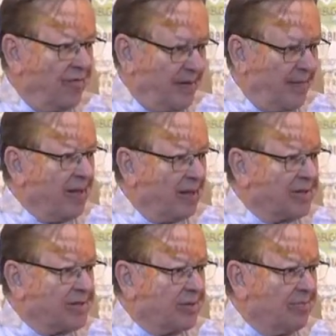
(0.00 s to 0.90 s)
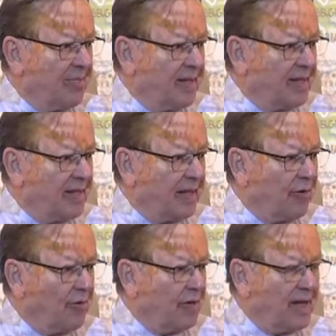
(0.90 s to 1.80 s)
fundamentalism that
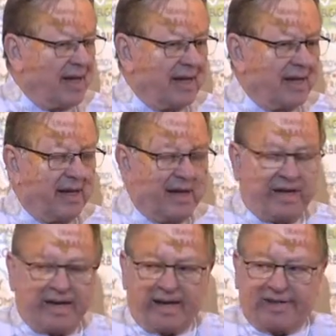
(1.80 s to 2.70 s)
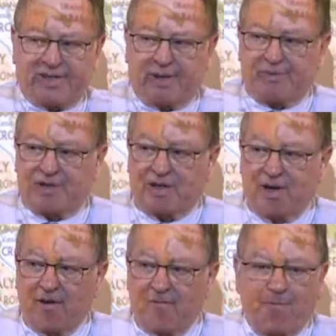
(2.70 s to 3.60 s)
only
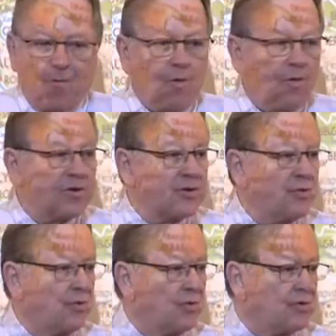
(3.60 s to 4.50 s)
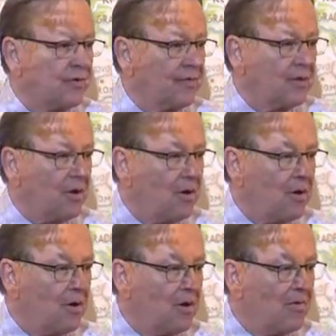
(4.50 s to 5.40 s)
accepts four schools of
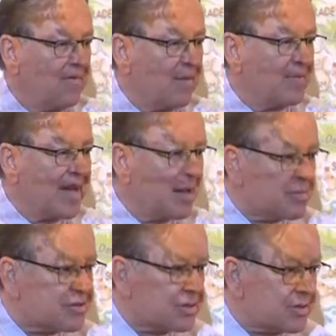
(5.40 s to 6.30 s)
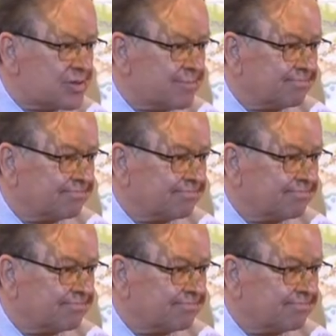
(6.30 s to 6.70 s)
law from the Abbasids.